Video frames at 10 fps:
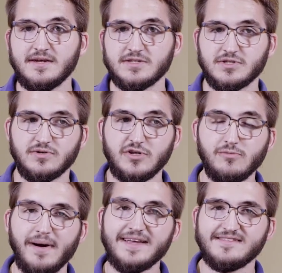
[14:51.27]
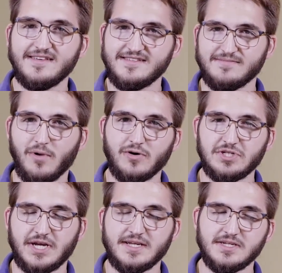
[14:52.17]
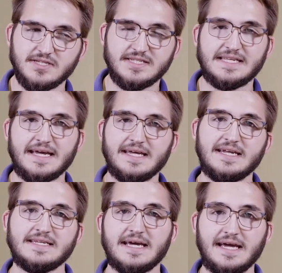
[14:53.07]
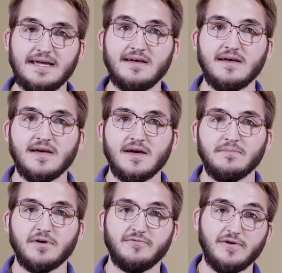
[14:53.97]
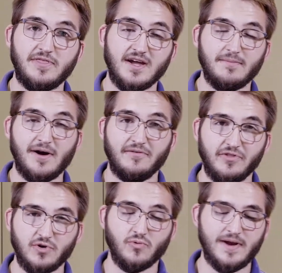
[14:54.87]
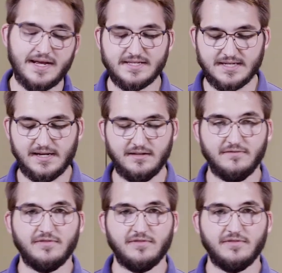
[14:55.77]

So you might see small changes day to day, but if we think about the grand scale of